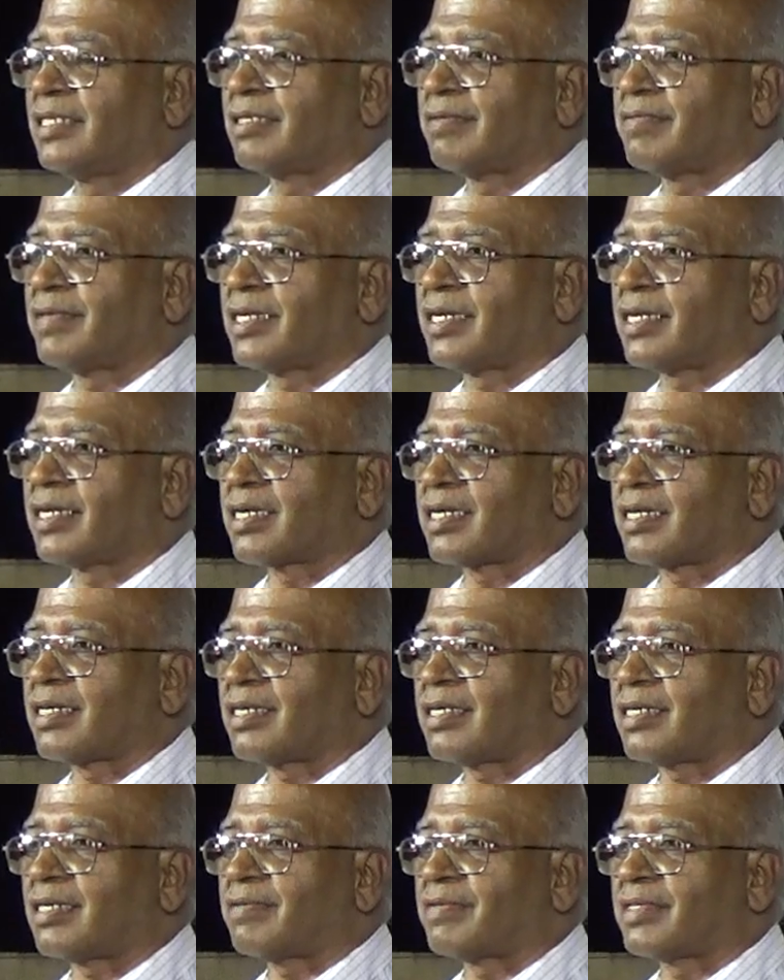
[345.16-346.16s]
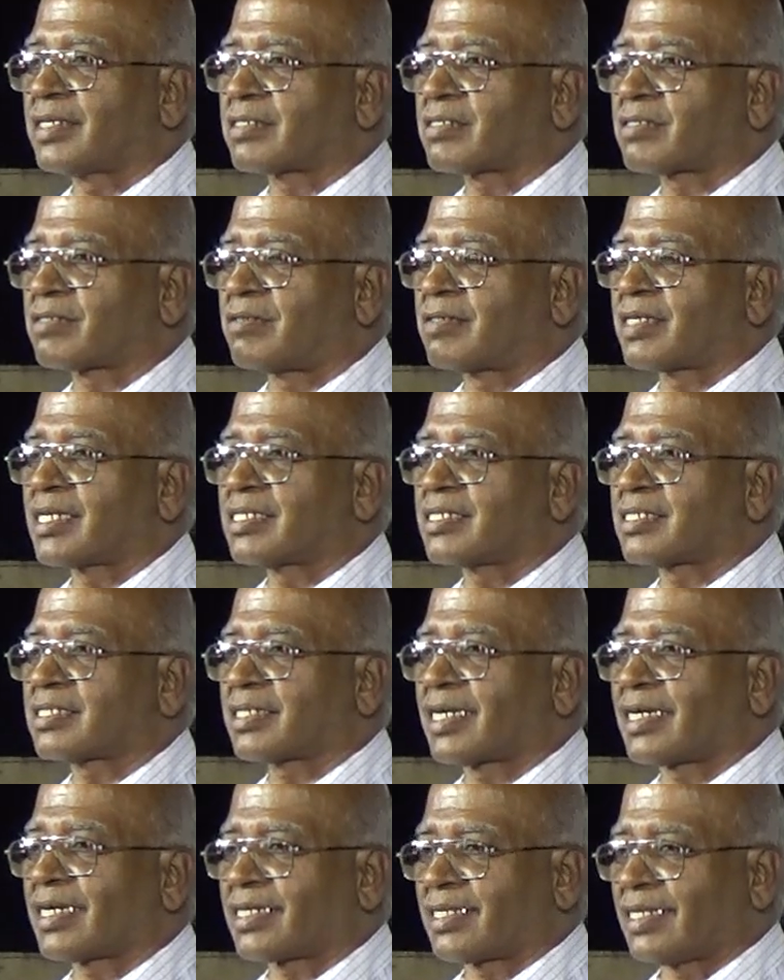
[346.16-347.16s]
where our
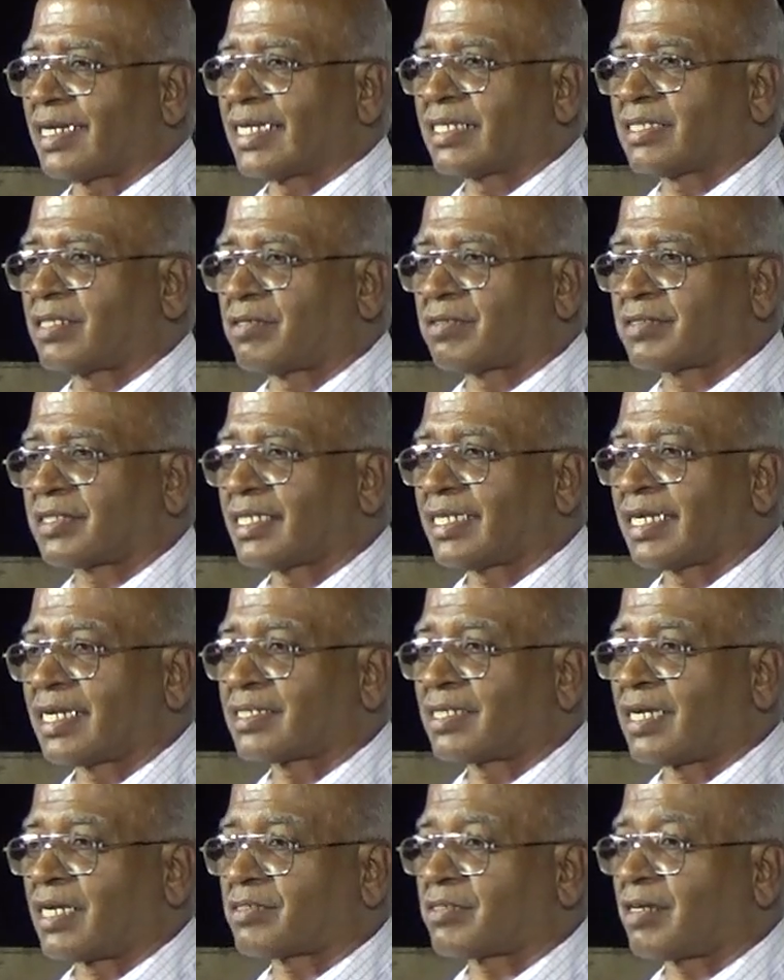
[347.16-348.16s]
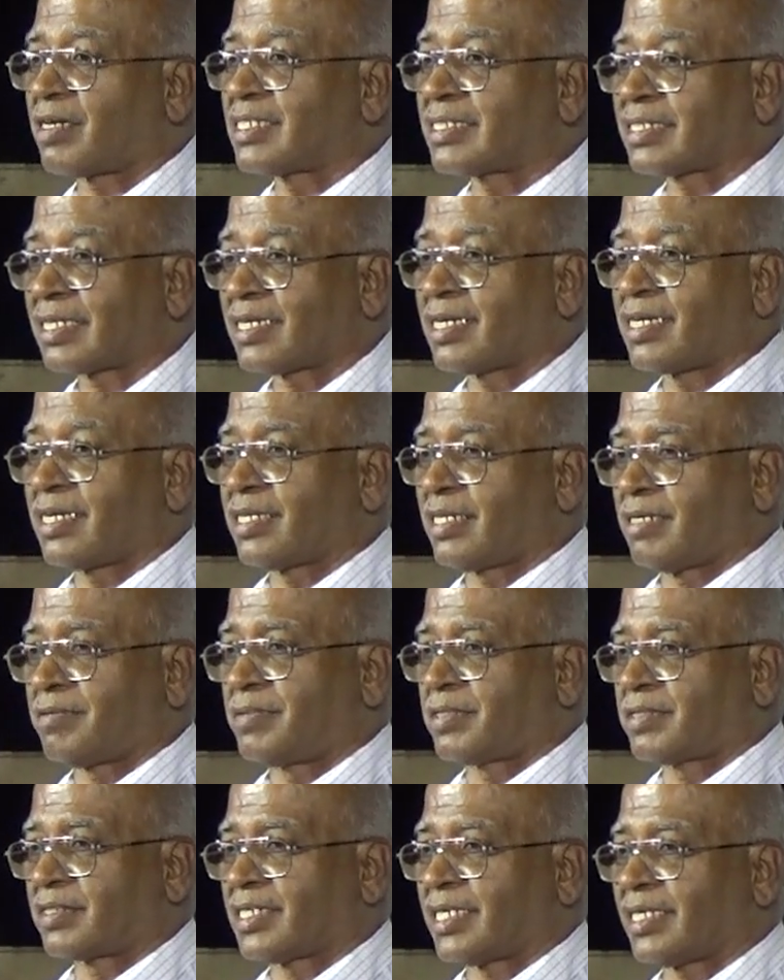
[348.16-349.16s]
students get 8,000, there is also uncertainty
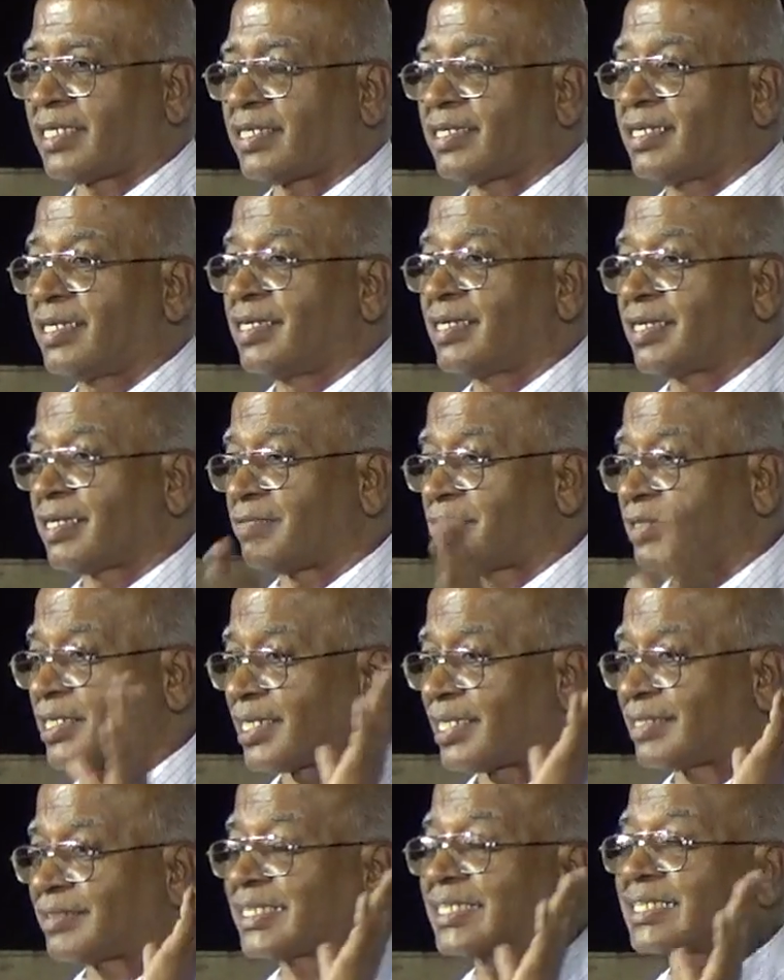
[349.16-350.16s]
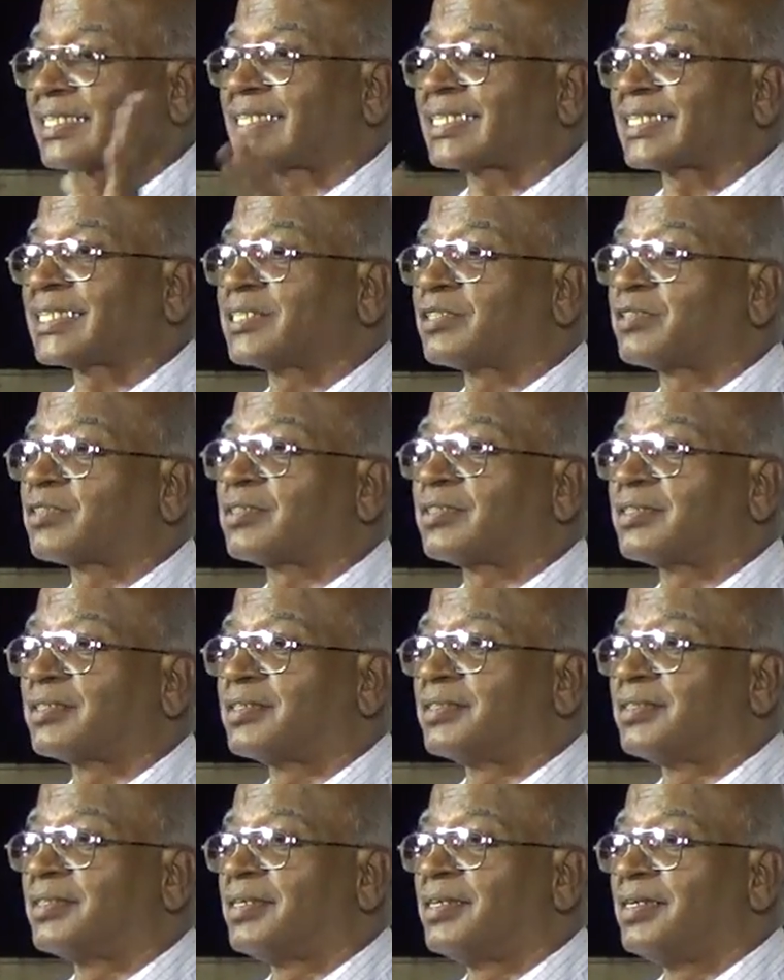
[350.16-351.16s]
about that. But I was talking
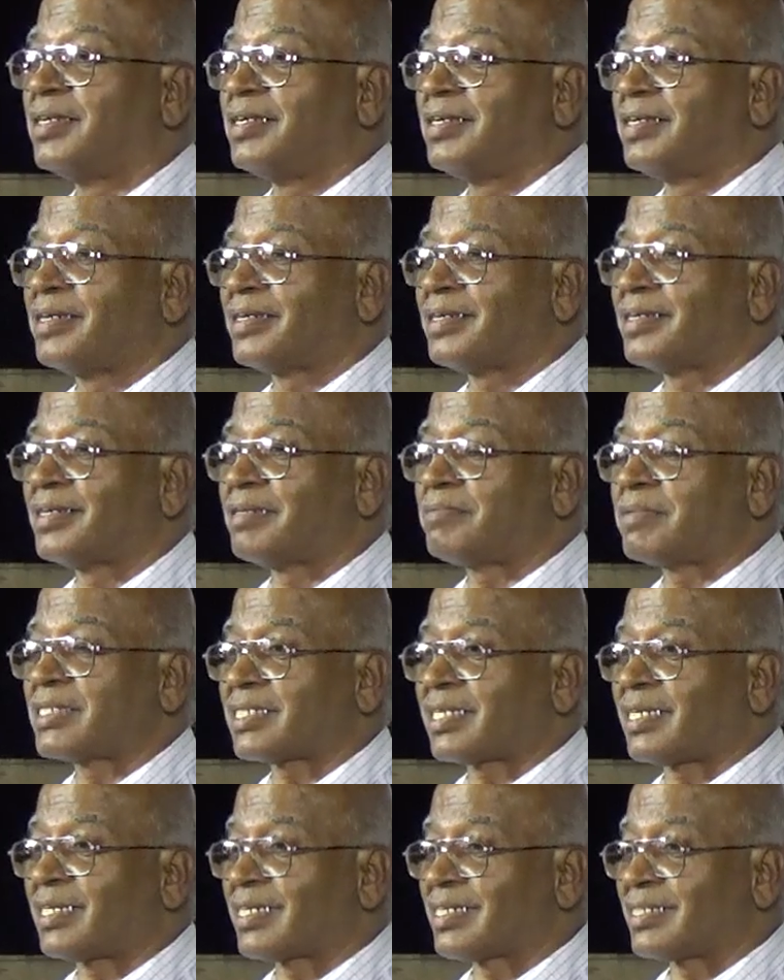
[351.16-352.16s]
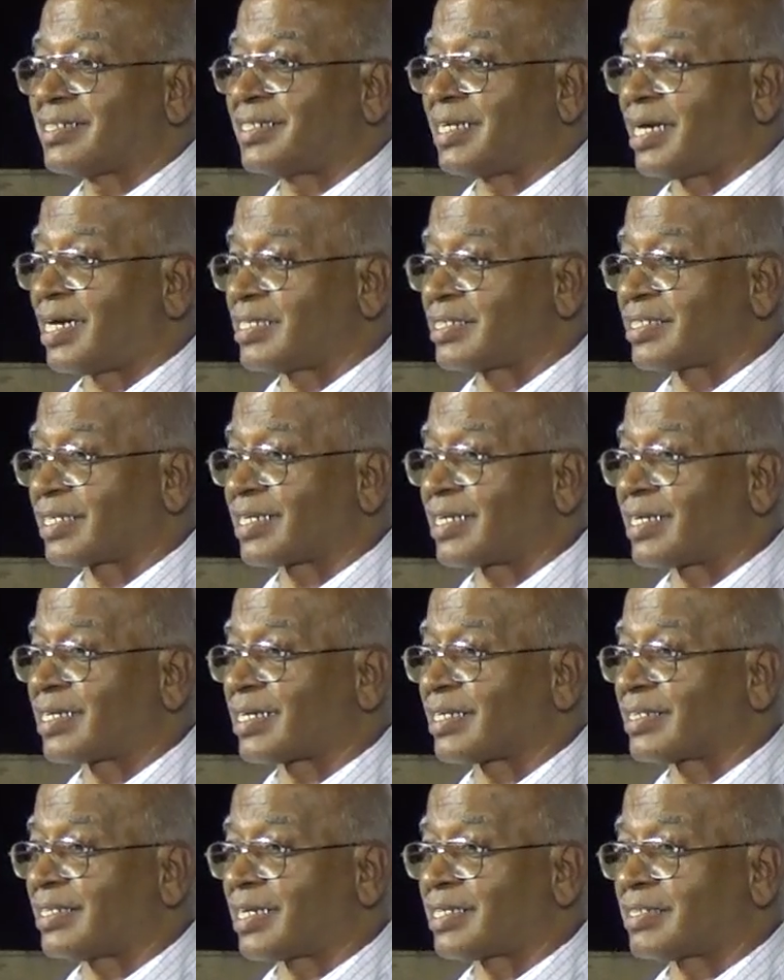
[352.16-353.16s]
to MHRD Joint
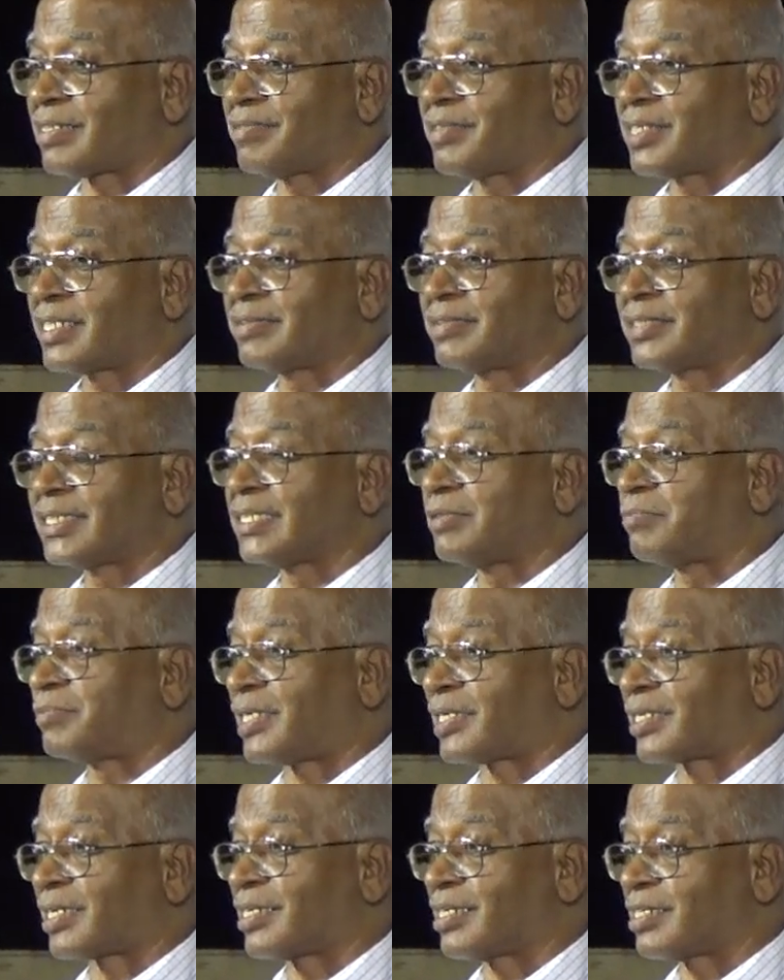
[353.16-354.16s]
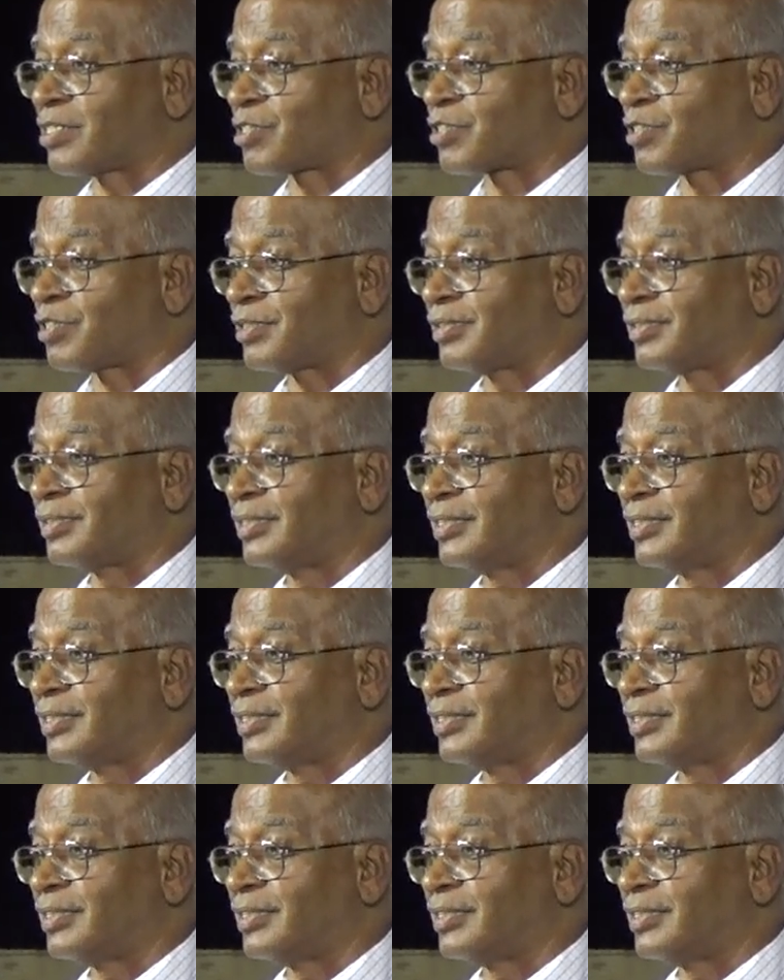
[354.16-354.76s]
Secretary, there is a very, very important issue.